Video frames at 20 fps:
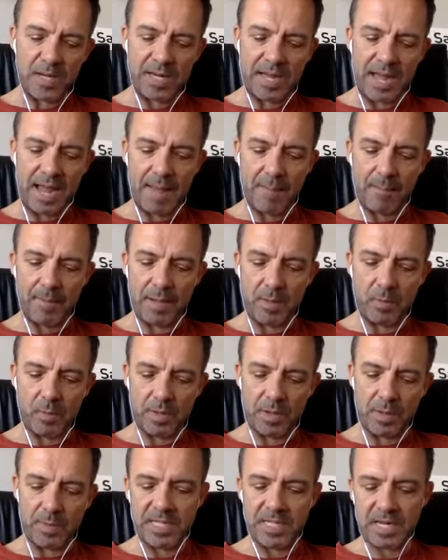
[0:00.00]
gambit
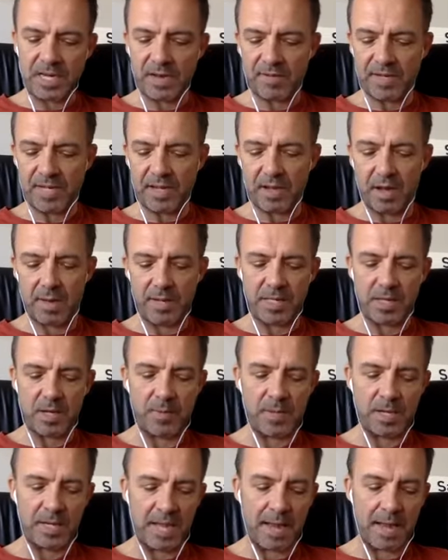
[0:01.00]
was, he's a lovely guy, his
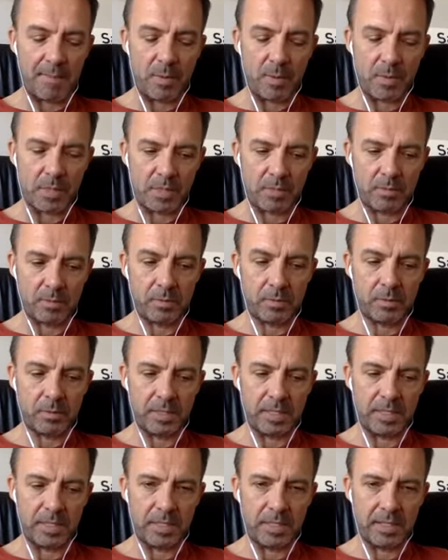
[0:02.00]
opening gambit was, oh
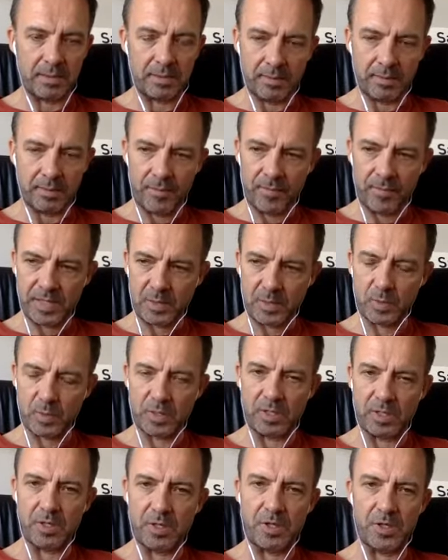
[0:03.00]
dear, this
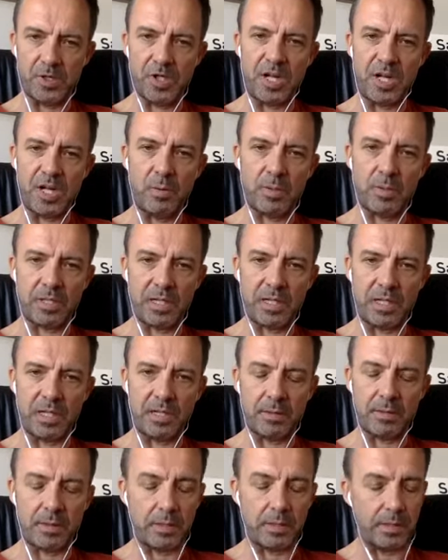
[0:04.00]
wasn't a good year, was it? And
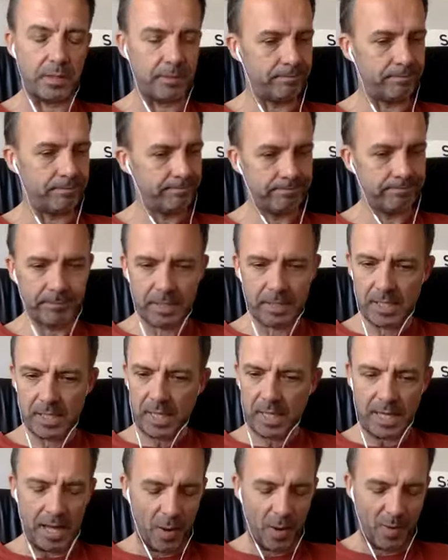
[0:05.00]
I was like,
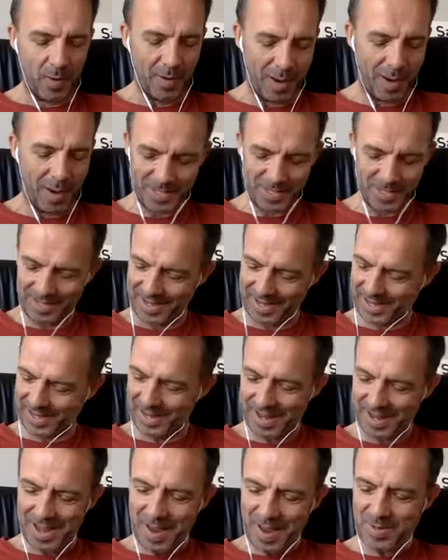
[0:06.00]
it was
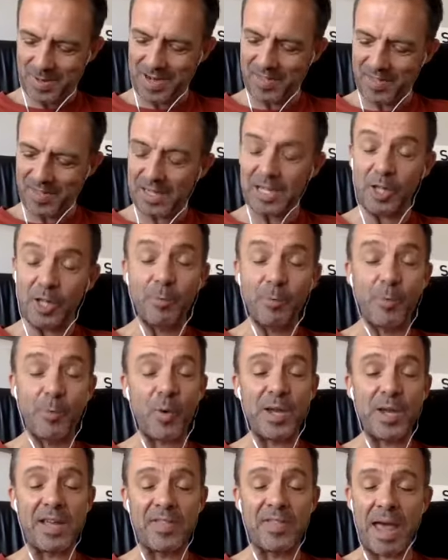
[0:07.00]
like the little
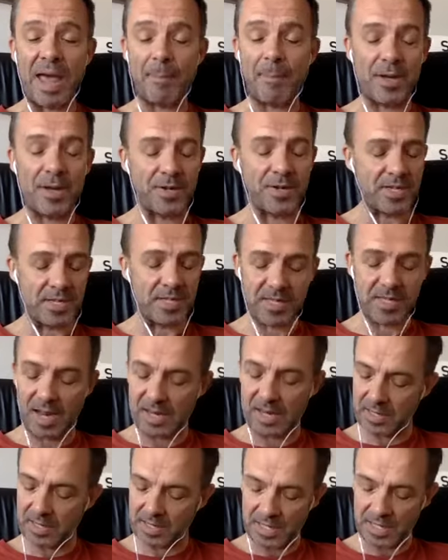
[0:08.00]
boy in the headmaster's
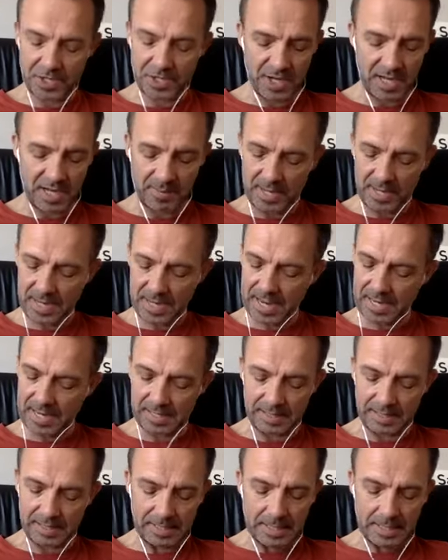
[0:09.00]
study. I was like shaking my head, and